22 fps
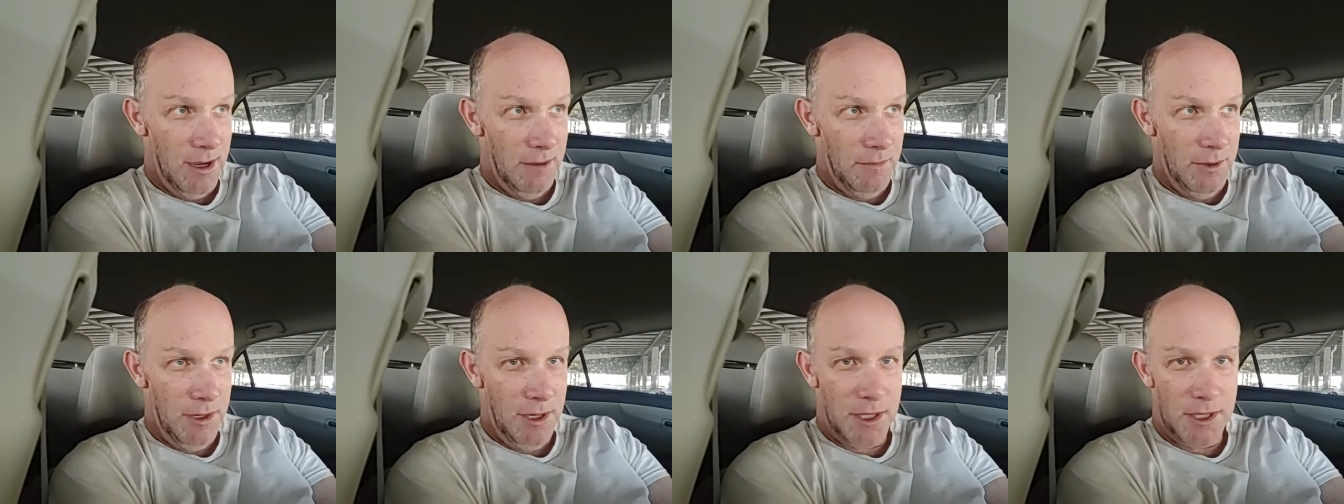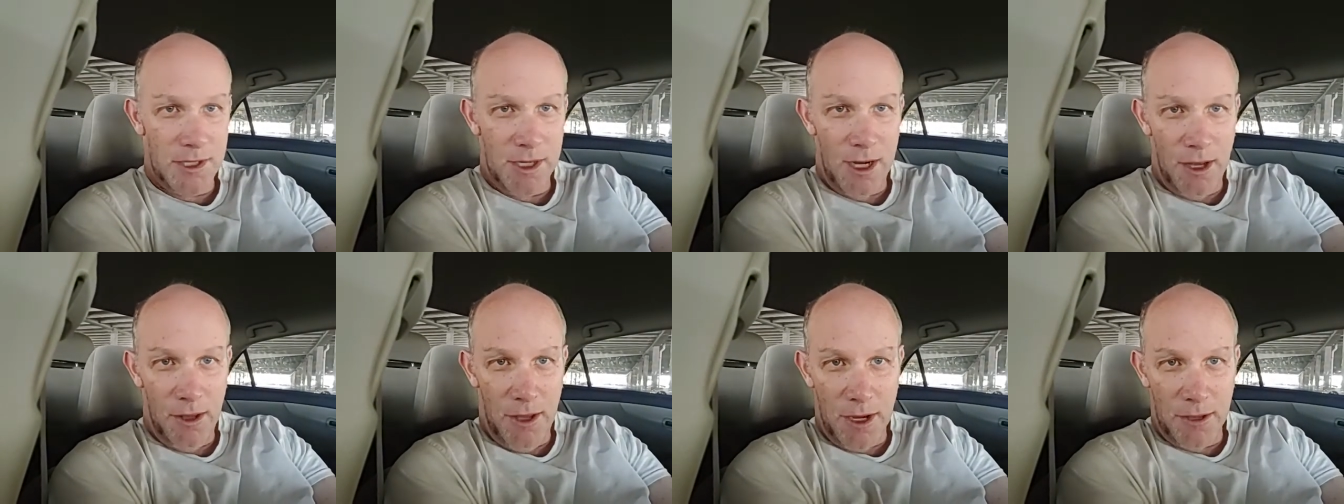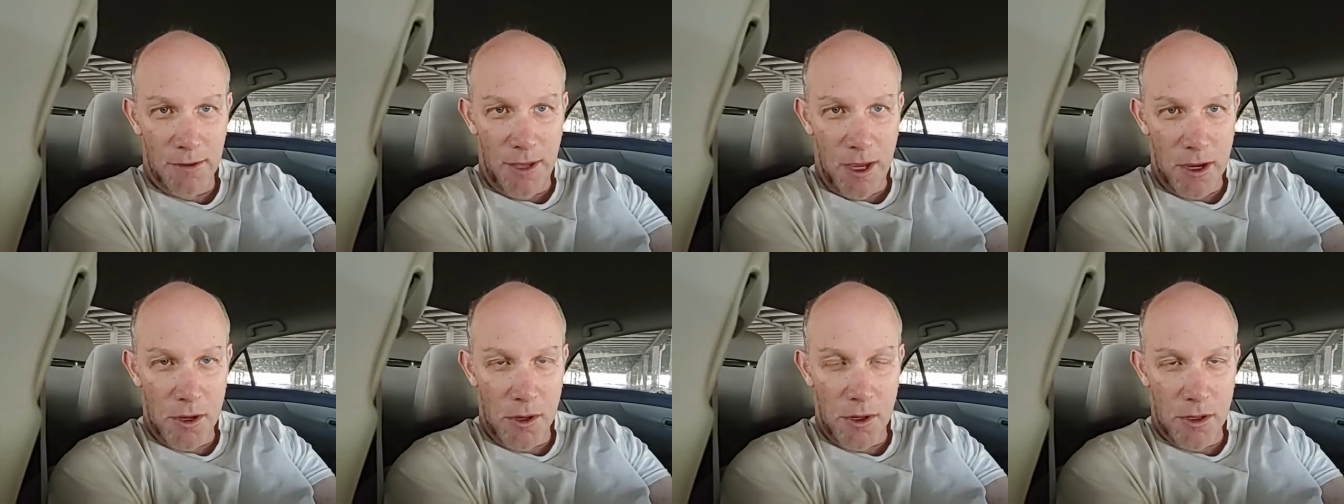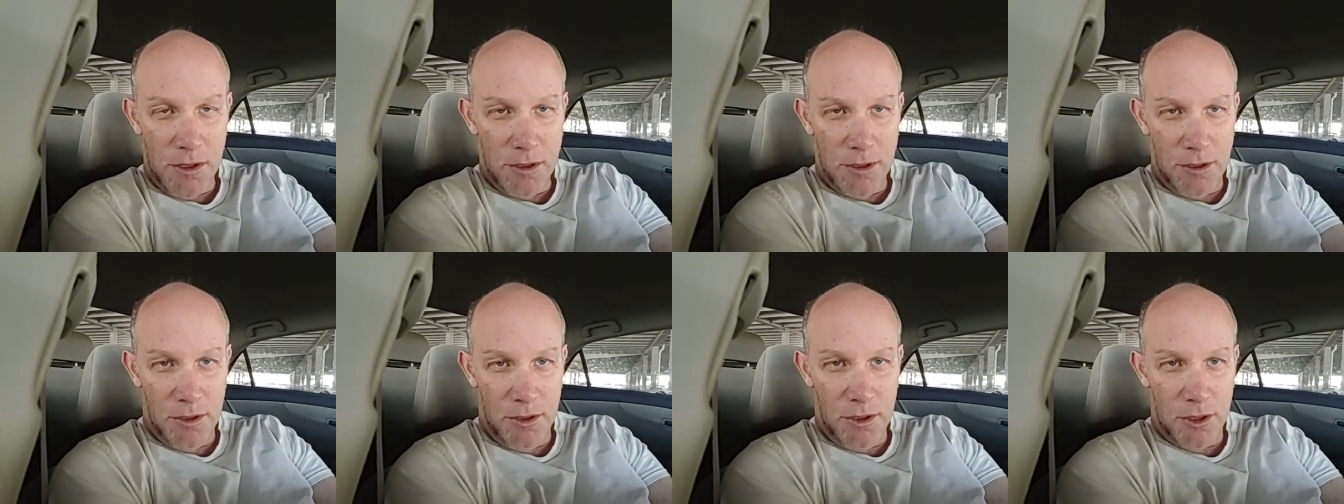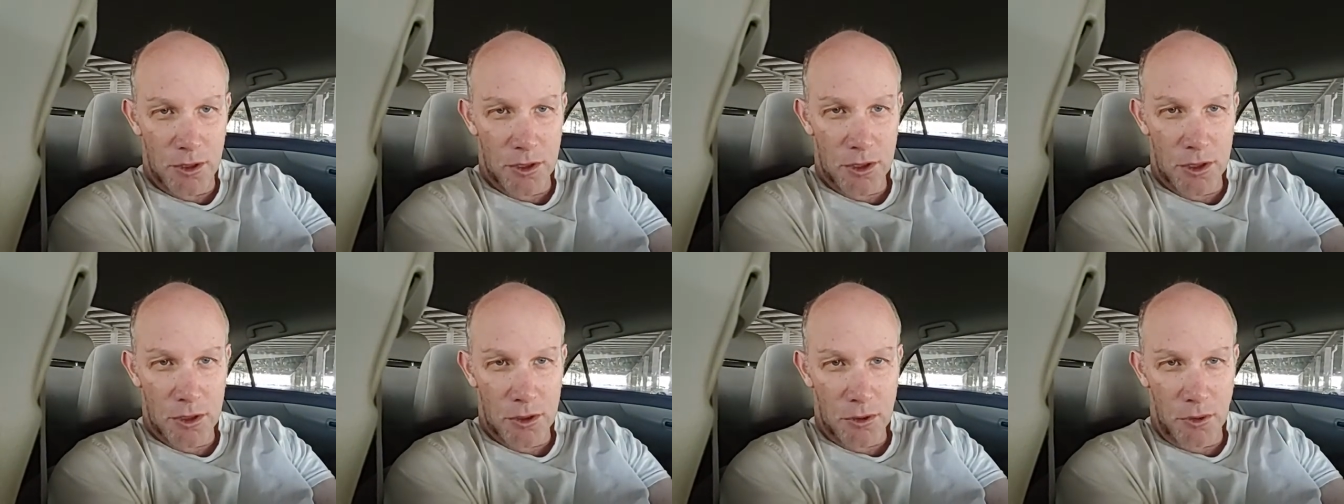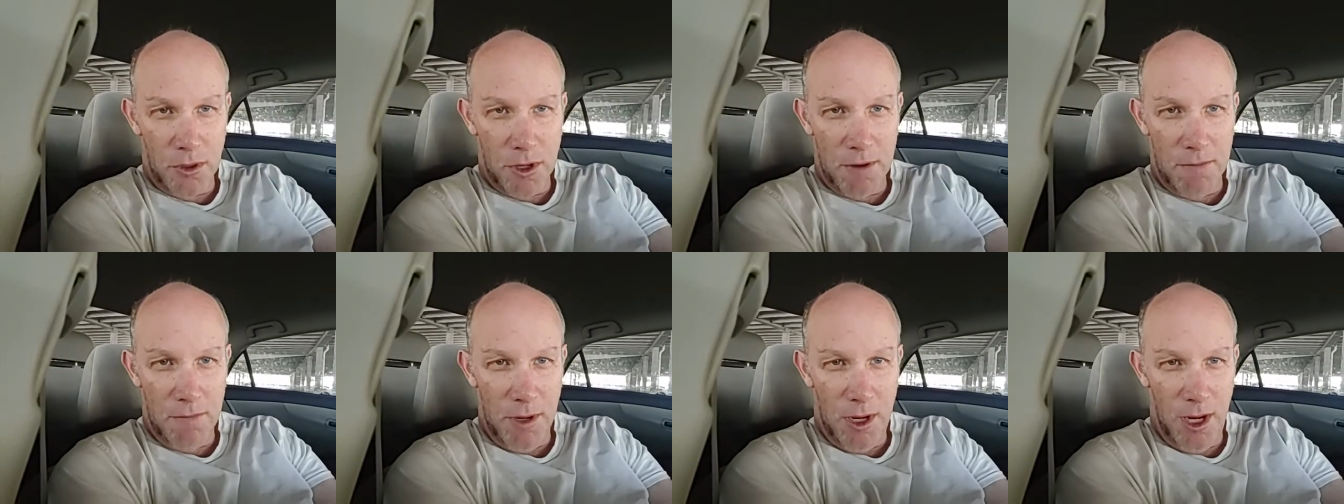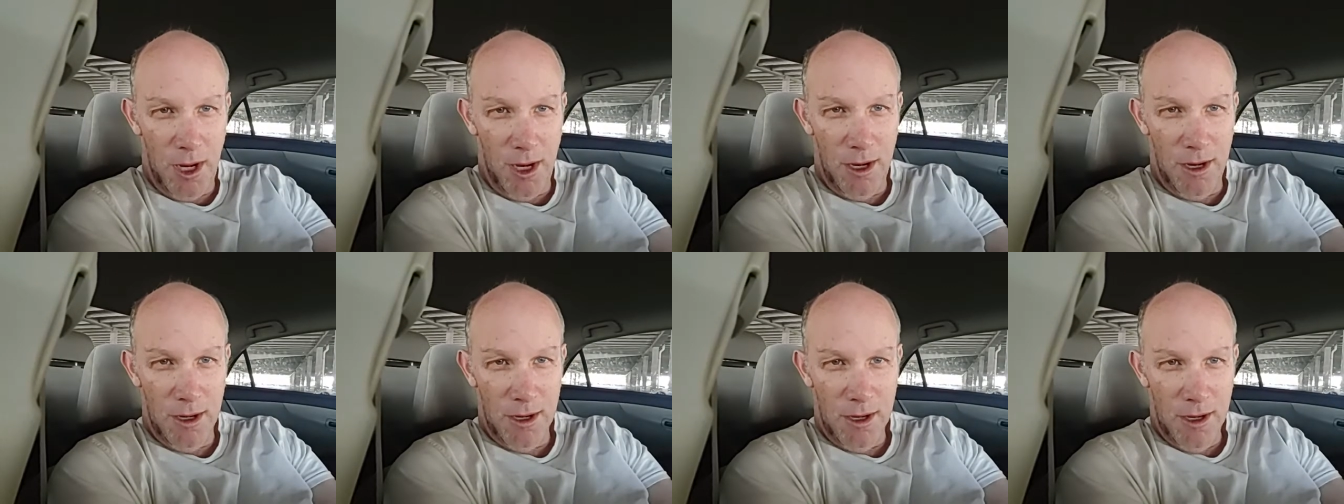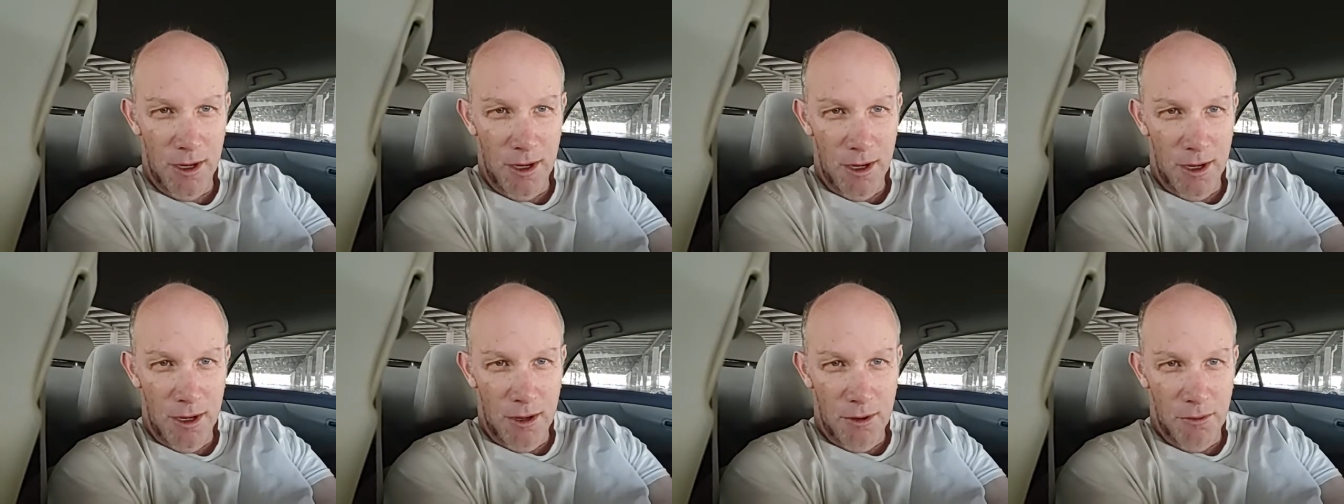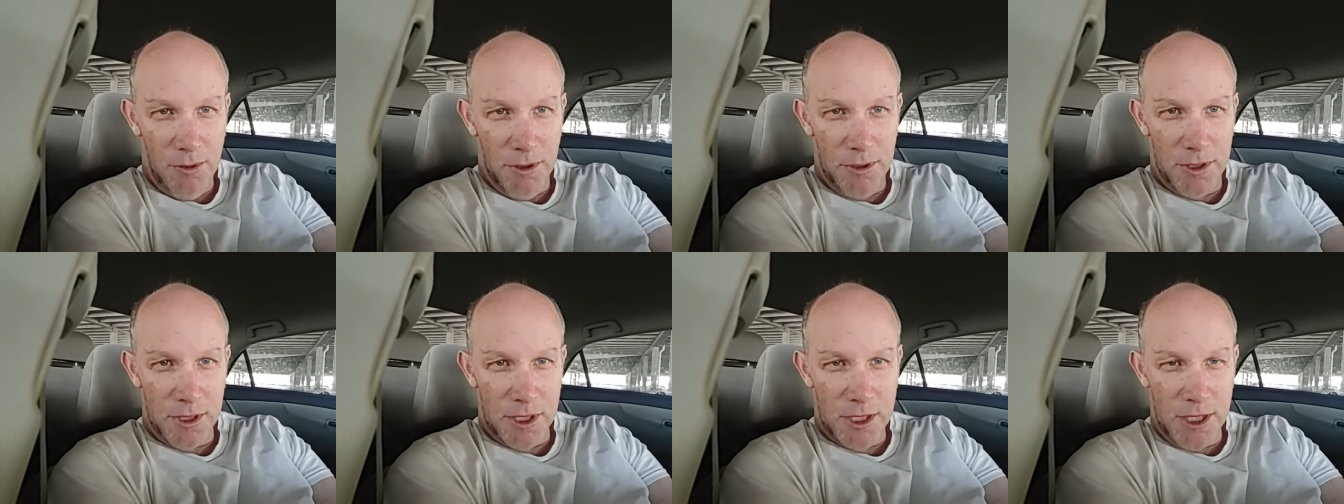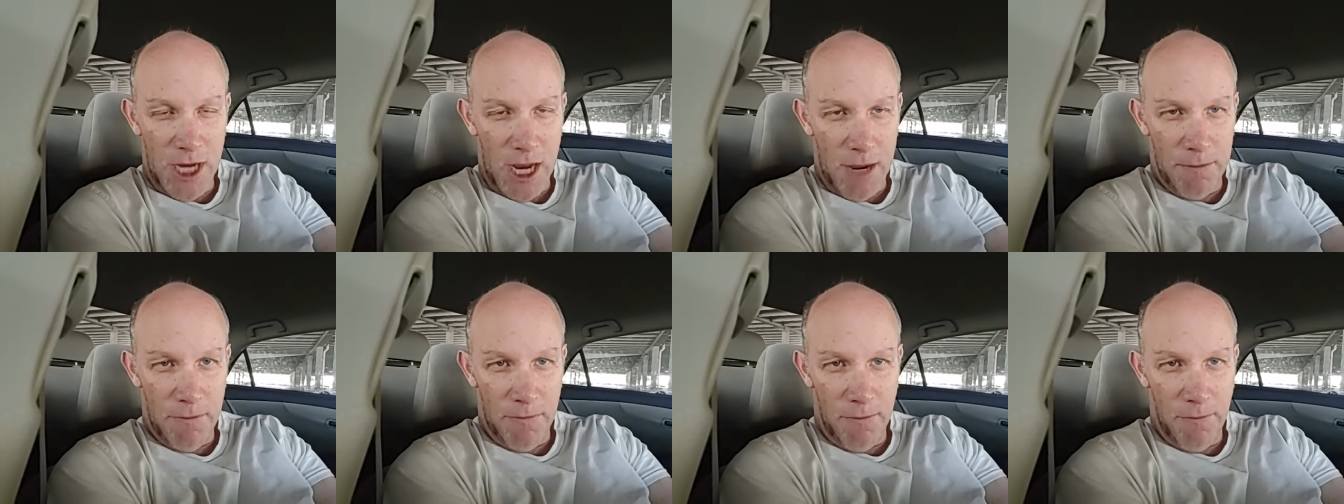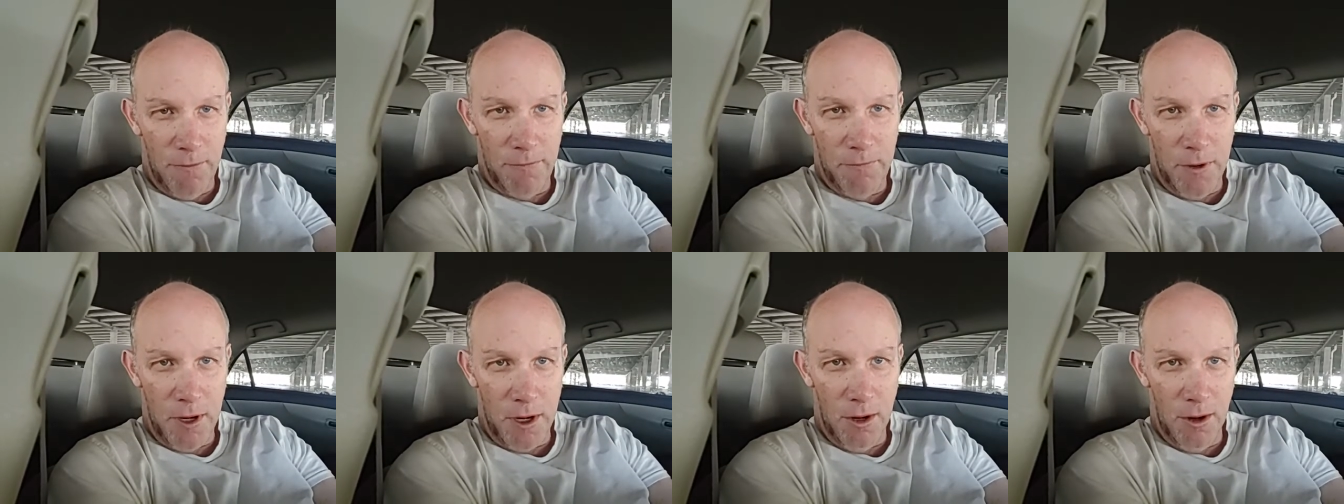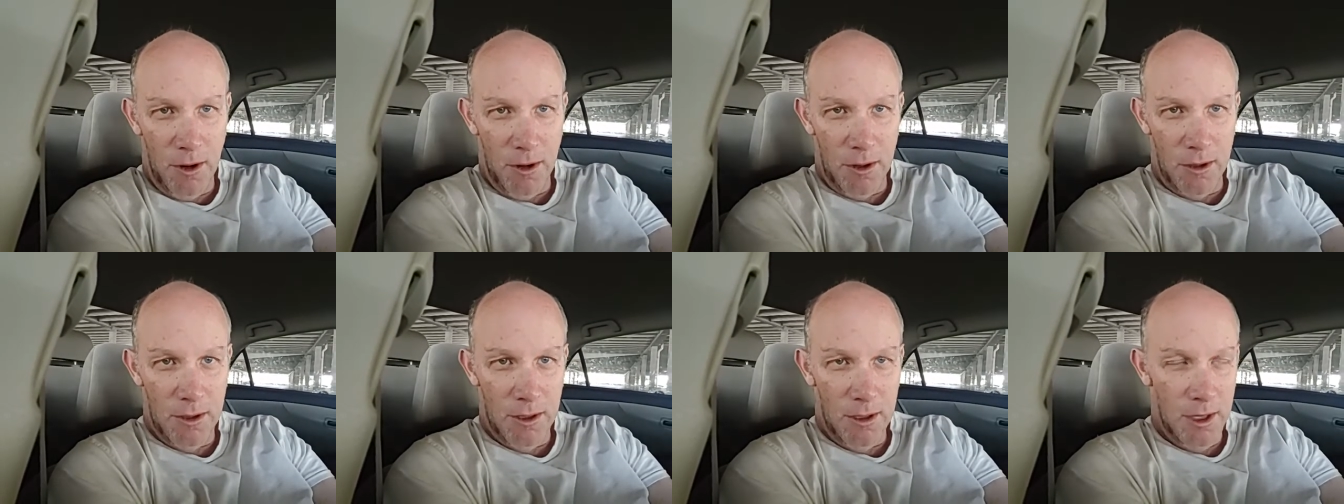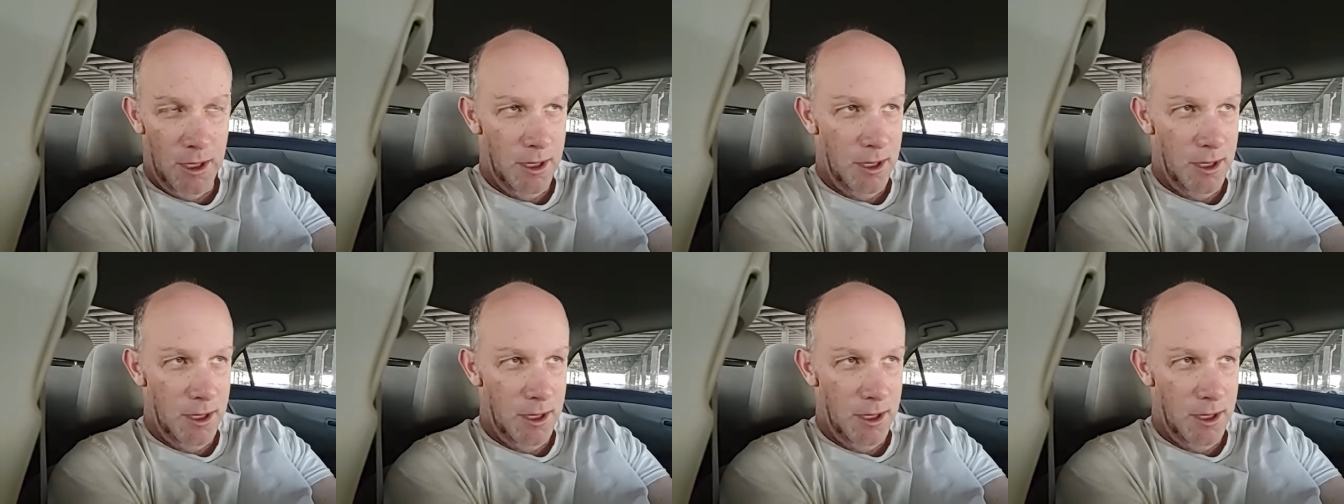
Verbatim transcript: I mean it's not like they couldn't destroy me with the snap of a finger,